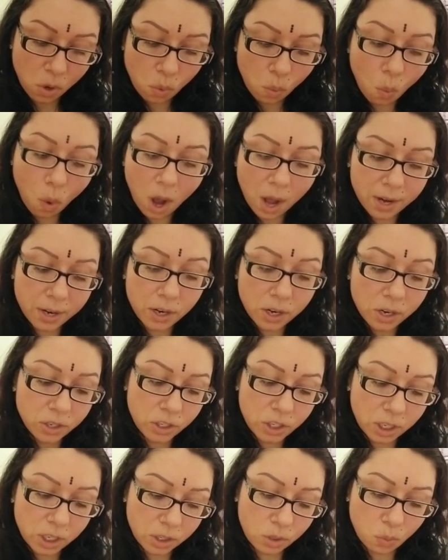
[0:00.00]
One,
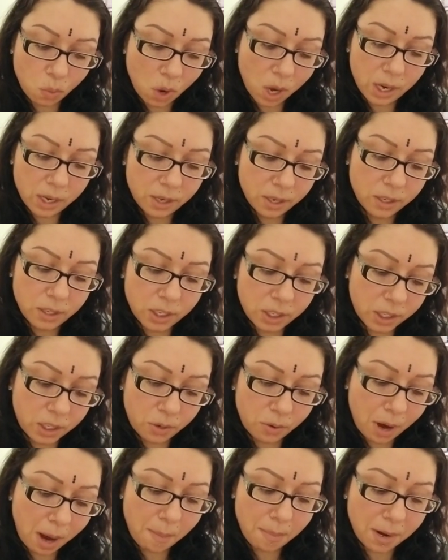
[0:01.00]
just to
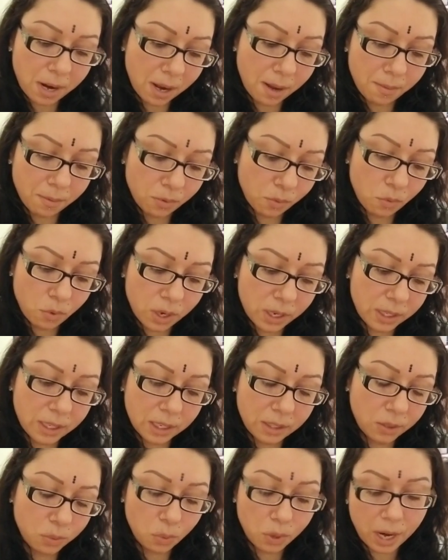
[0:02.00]
wrap it up. What
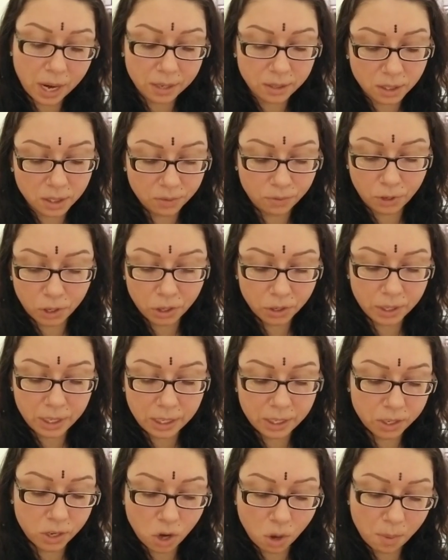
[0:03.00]
else does Virgo need
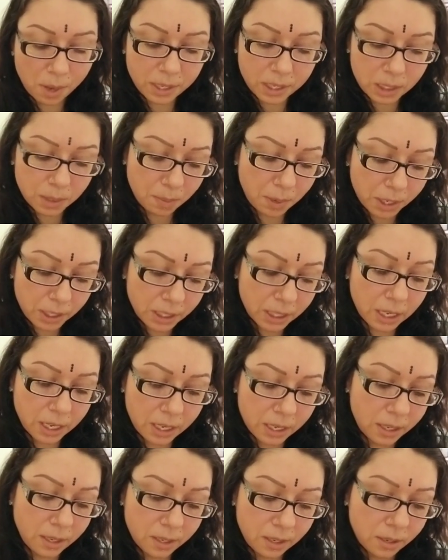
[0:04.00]
to know about this
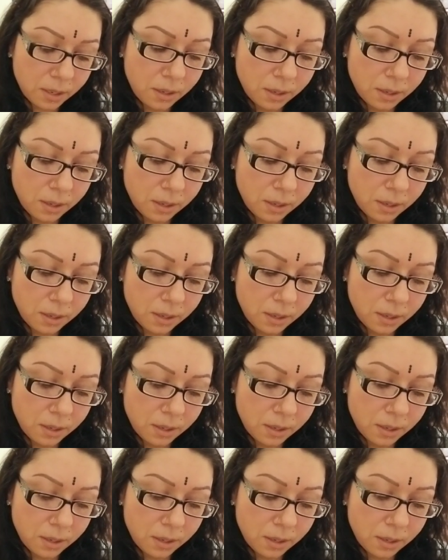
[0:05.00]
person?